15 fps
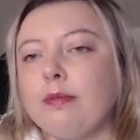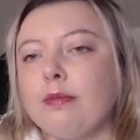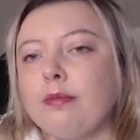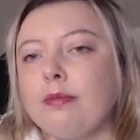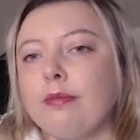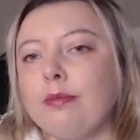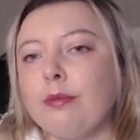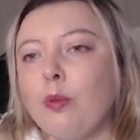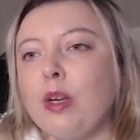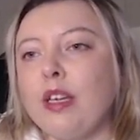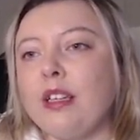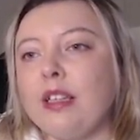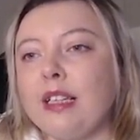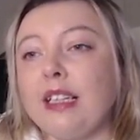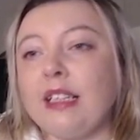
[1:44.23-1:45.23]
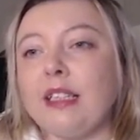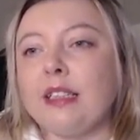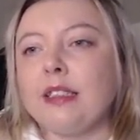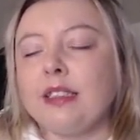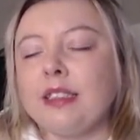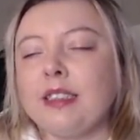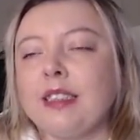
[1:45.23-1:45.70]
wiggly,
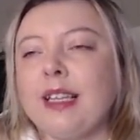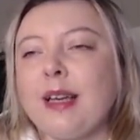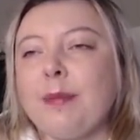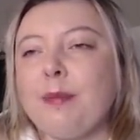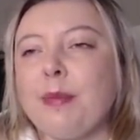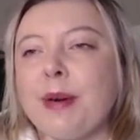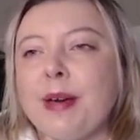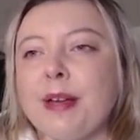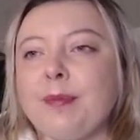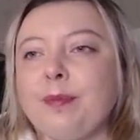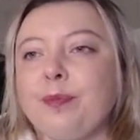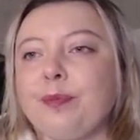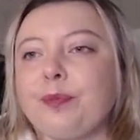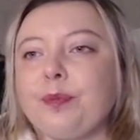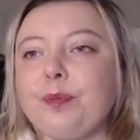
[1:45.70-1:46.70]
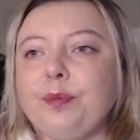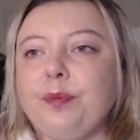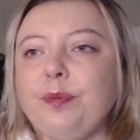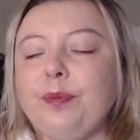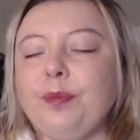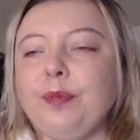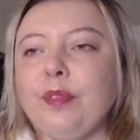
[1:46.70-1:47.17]
but
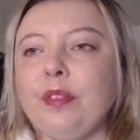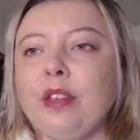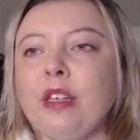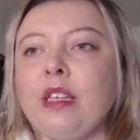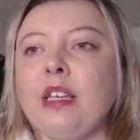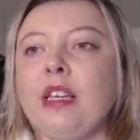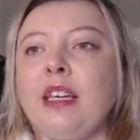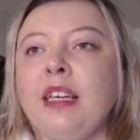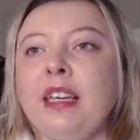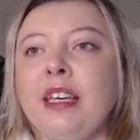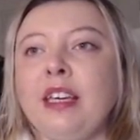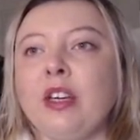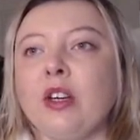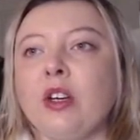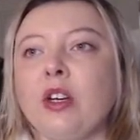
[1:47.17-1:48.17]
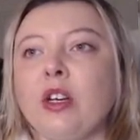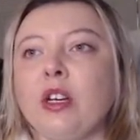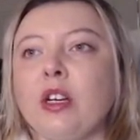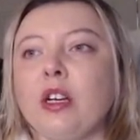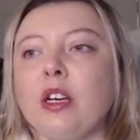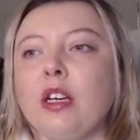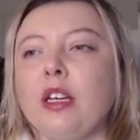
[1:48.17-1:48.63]

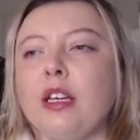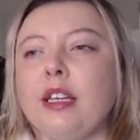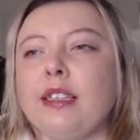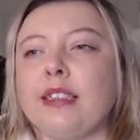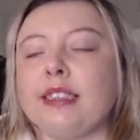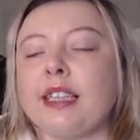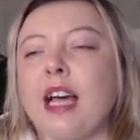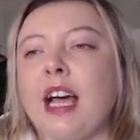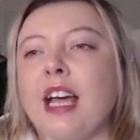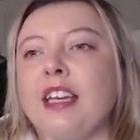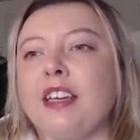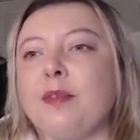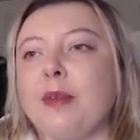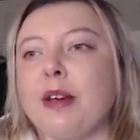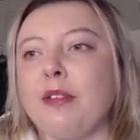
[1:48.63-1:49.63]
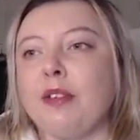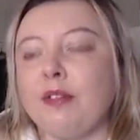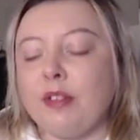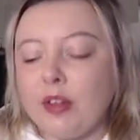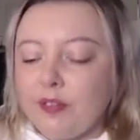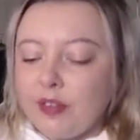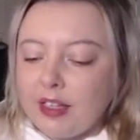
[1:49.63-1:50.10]
here is kind of my
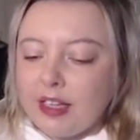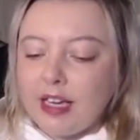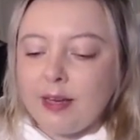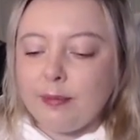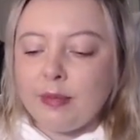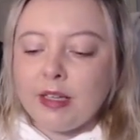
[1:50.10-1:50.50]
review of the game.